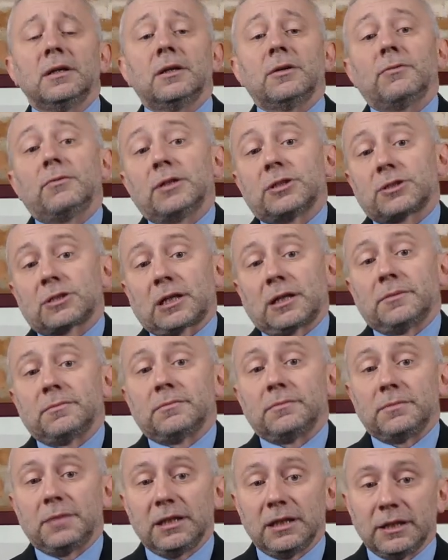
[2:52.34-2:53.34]
which
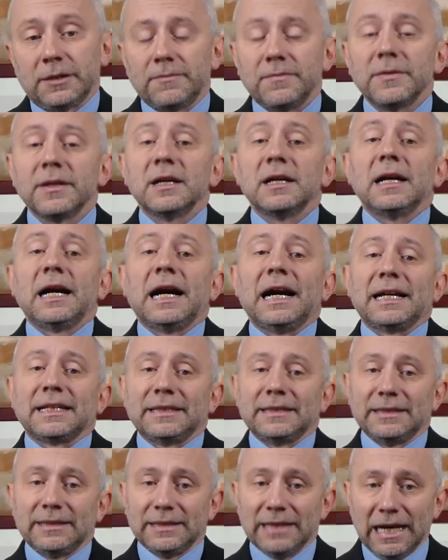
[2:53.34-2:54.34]
can be a
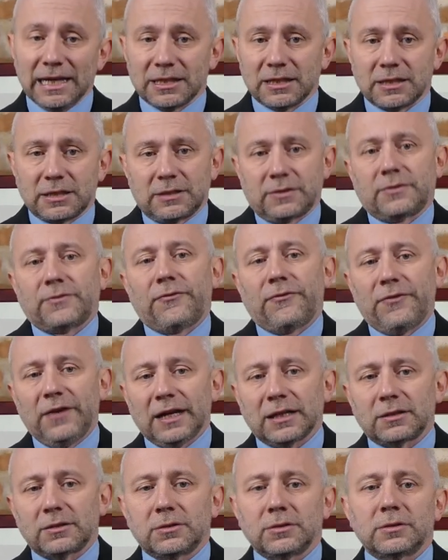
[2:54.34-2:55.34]
decisive
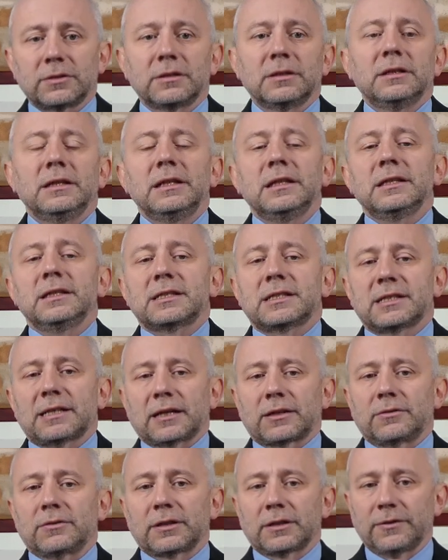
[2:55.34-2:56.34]
factor in
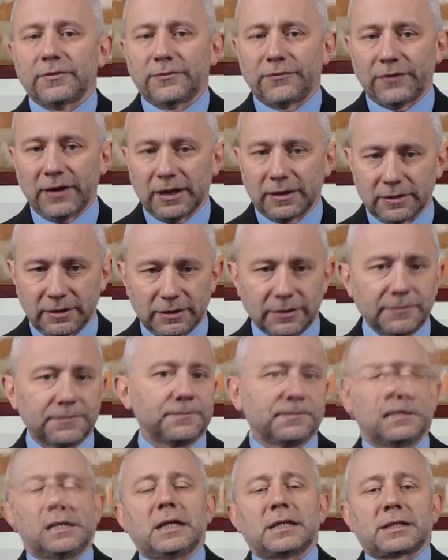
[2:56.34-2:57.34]
securing funding.
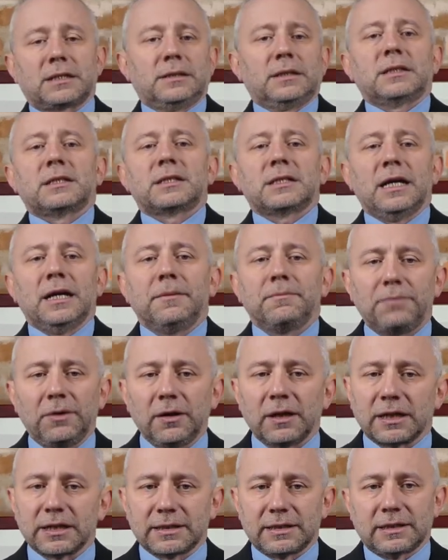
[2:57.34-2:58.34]
As an
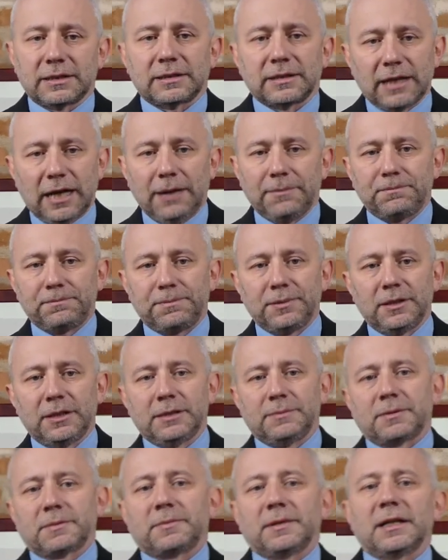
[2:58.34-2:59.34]
example, a startup
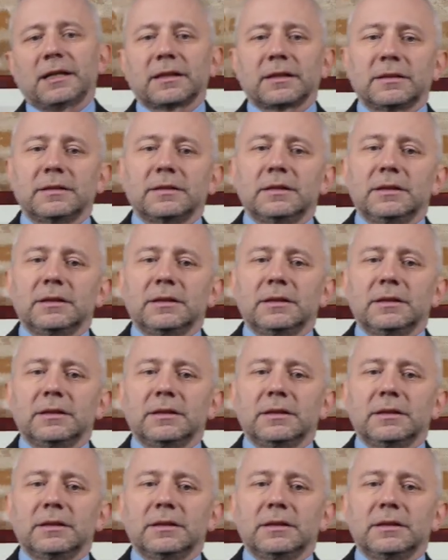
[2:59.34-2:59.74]
preparing